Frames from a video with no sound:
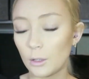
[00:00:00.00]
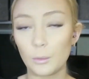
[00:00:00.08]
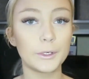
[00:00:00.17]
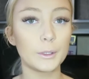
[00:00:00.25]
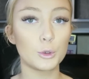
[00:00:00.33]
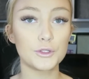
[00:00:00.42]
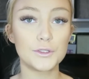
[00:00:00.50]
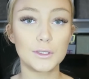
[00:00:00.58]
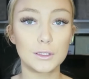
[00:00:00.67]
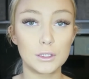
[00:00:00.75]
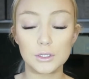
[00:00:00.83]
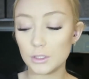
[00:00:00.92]
What I'm also
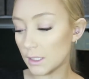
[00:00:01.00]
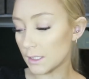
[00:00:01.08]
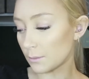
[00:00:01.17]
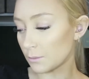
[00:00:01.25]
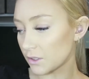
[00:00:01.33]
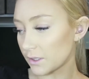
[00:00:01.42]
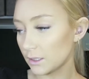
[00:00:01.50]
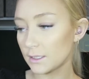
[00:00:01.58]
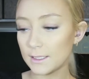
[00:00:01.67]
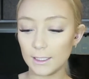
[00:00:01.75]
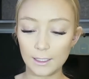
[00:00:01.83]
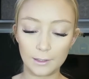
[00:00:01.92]
going to do is I'm just going to
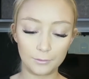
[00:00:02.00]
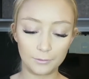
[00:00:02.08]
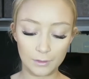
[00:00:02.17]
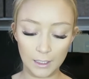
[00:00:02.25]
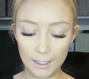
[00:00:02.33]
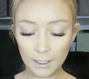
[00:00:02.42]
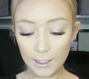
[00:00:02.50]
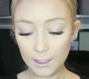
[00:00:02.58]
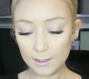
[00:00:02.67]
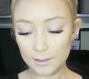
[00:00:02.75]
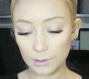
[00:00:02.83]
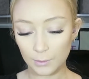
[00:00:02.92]
take a flat
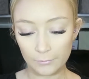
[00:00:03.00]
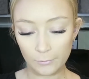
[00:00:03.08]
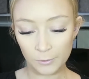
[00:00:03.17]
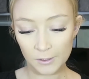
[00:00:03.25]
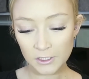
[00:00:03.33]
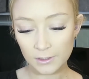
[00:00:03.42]
Zoeva brush.